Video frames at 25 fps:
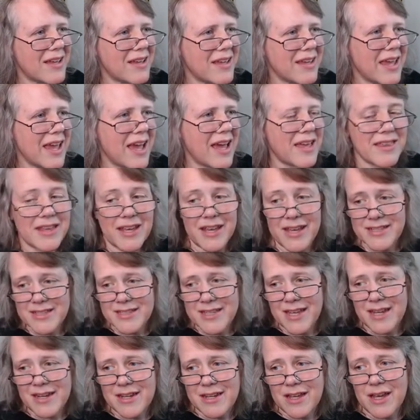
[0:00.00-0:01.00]
Yeah, he
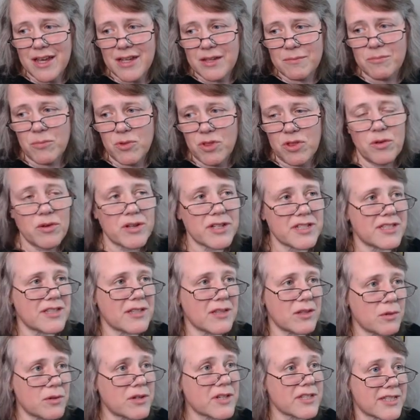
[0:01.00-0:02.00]
said uh, Lucas.
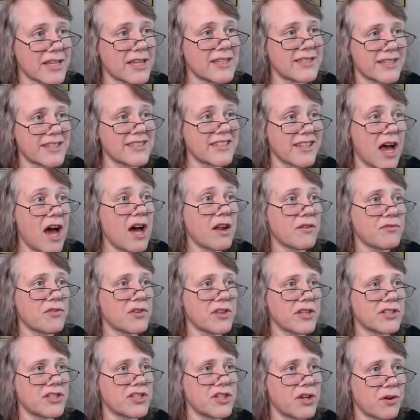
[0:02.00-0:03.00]
Lucas says it's on for
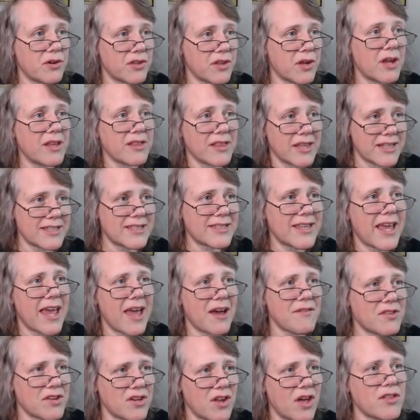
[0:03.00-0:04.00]
this year. They're, unless they
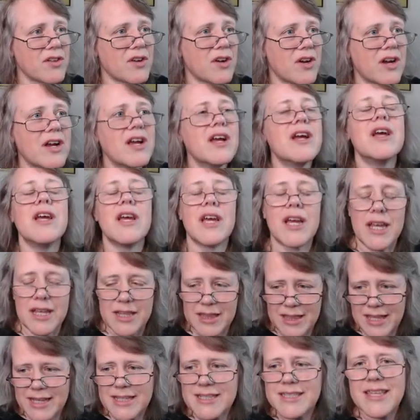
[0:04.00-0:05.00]
have another, really?
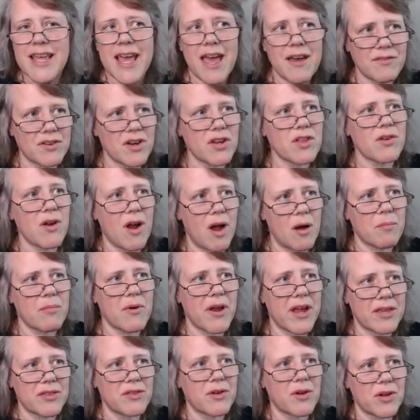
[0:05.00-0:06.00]
unless they have another
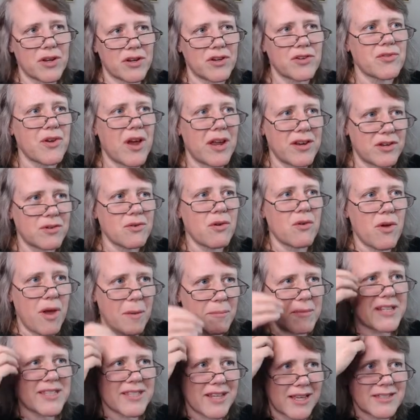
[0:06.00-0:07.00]
outbreak, they're going to try to do
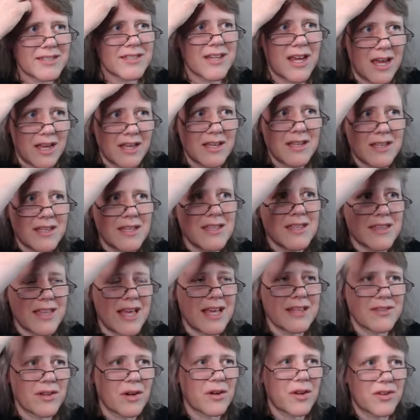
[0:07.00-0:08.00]
MSS. Yeah
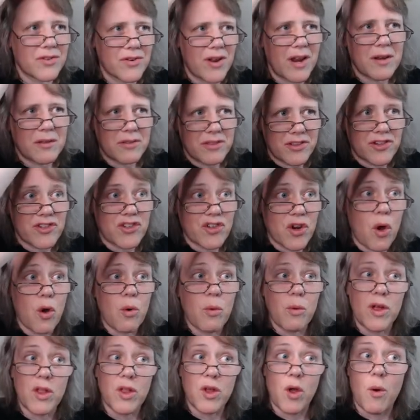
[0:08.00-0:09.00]
that they're gonna try to. The show
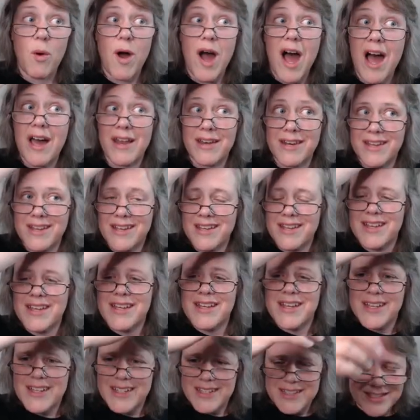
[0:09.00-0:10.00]
will go on.
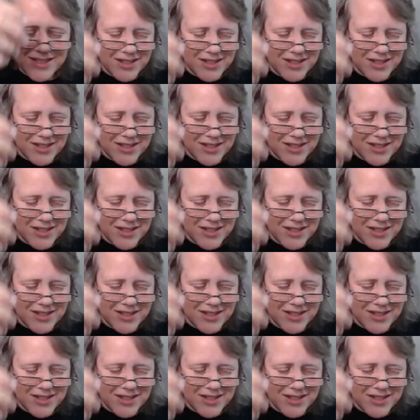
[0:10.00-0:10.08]
Wow.